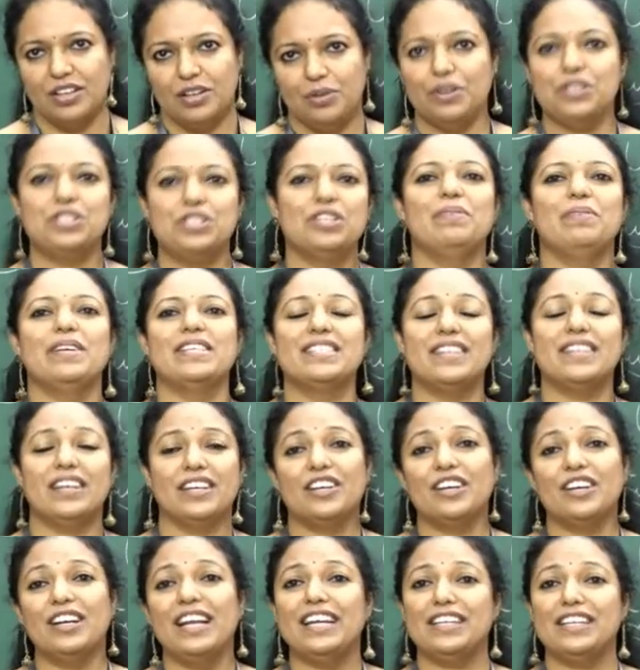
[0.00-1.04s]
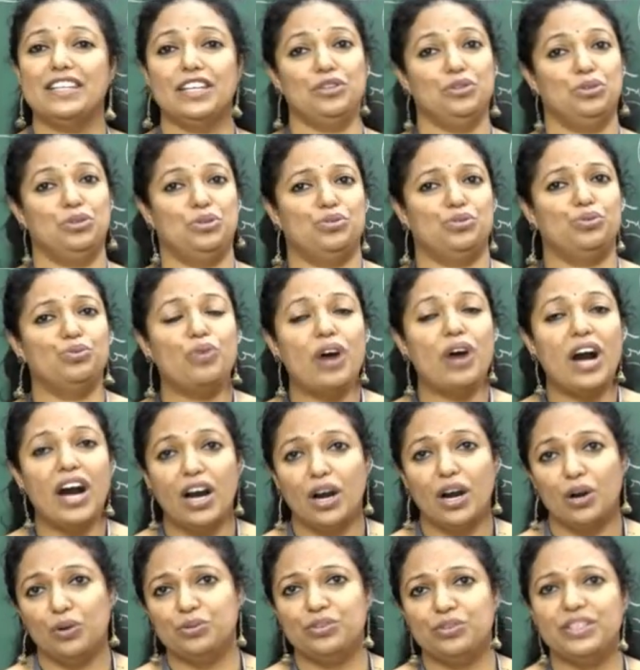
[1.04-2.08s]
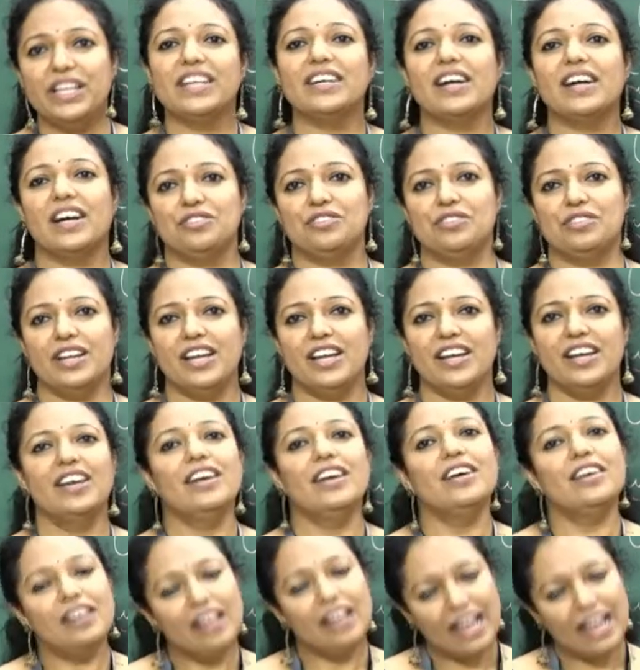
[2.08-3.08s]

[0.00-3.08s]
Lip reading: which will be circulated throughout the country